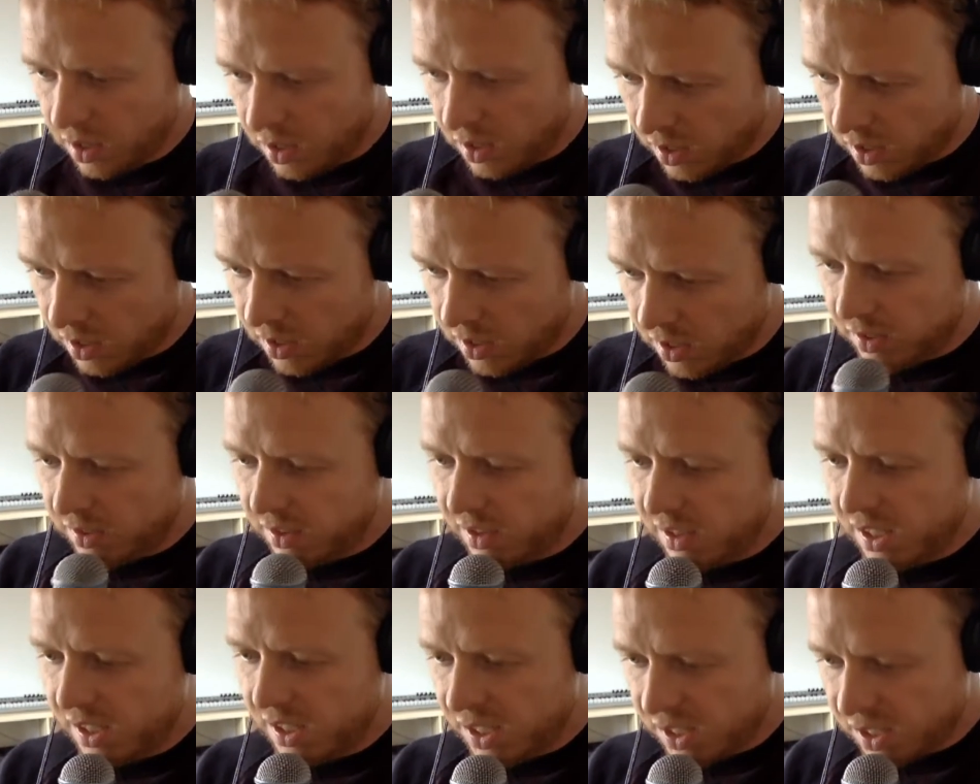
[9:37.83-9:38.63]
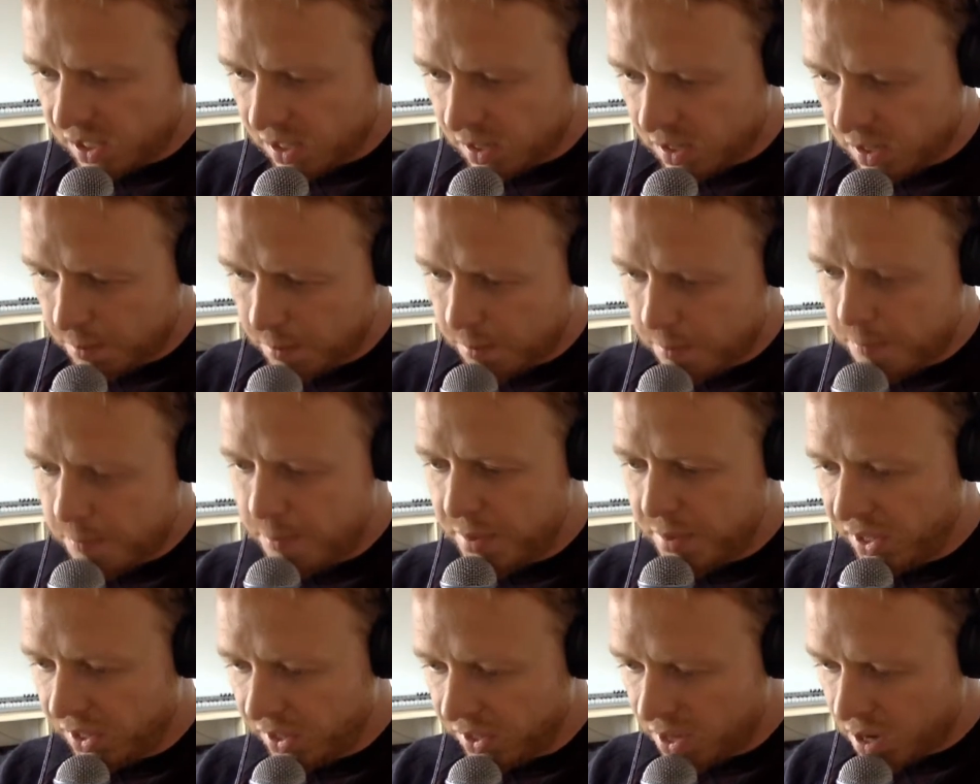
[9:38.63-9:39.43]
a decent
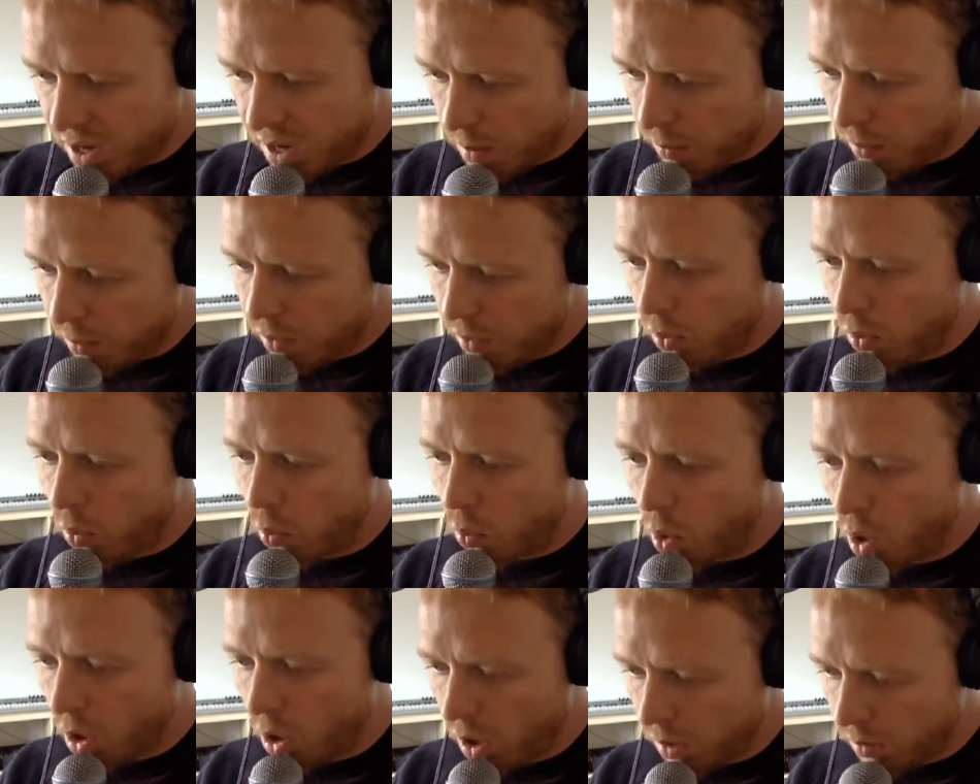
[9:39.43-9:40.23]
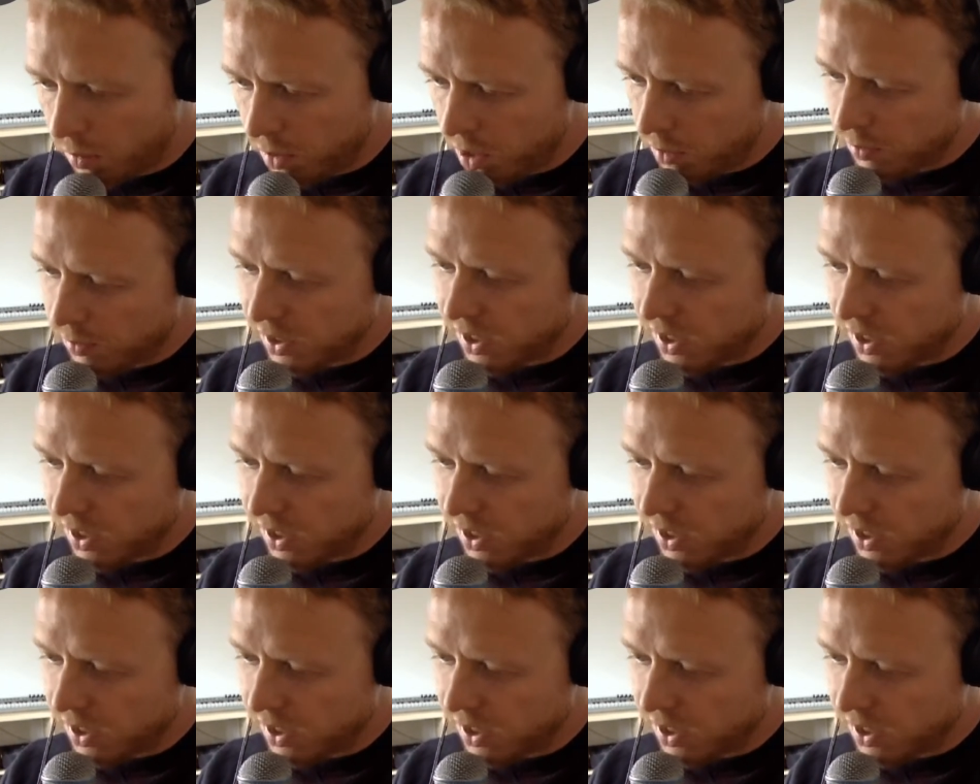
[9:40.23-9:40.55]
build-up, warm-up